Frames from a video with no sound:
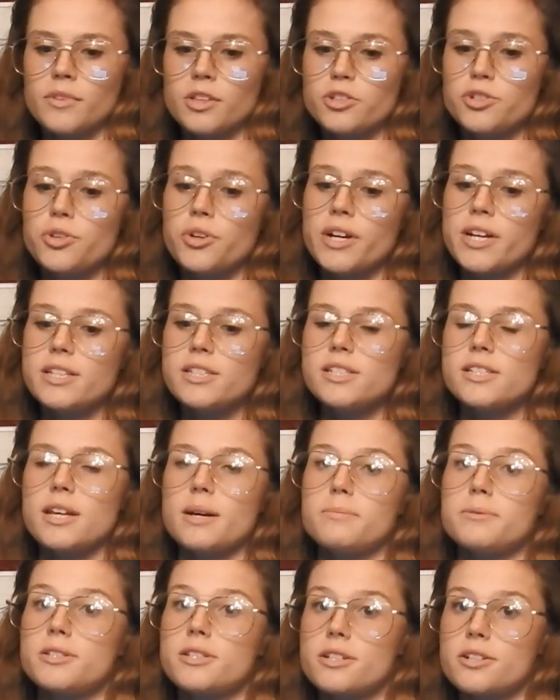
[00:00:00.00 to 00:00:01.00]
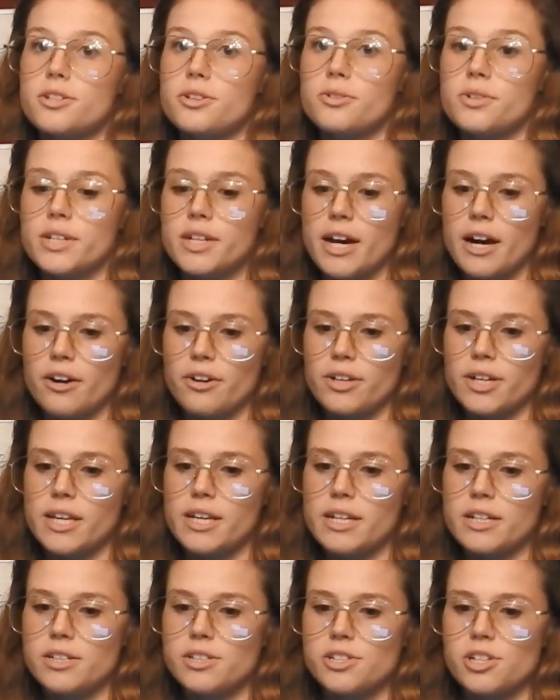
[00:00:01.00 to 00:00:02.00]
trans-substituted
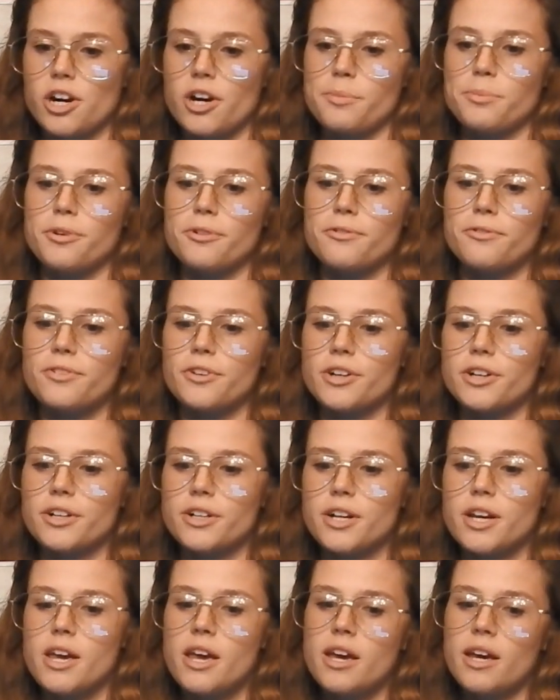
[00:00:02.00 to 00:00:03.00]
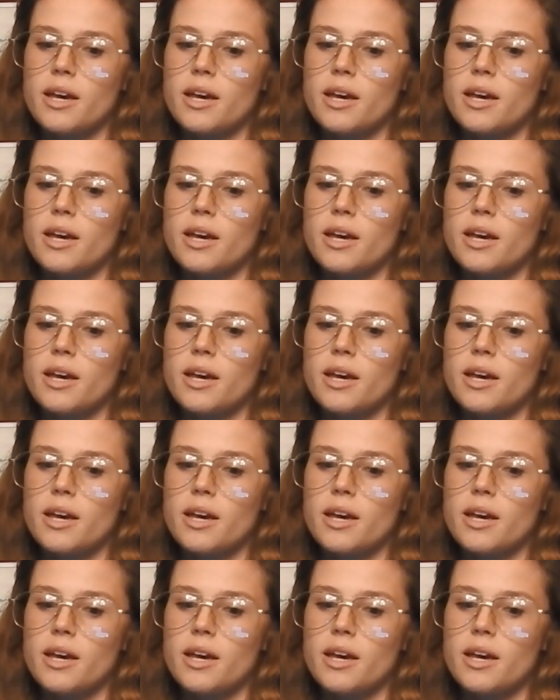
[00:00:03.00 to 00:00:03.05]
alkenes are preferred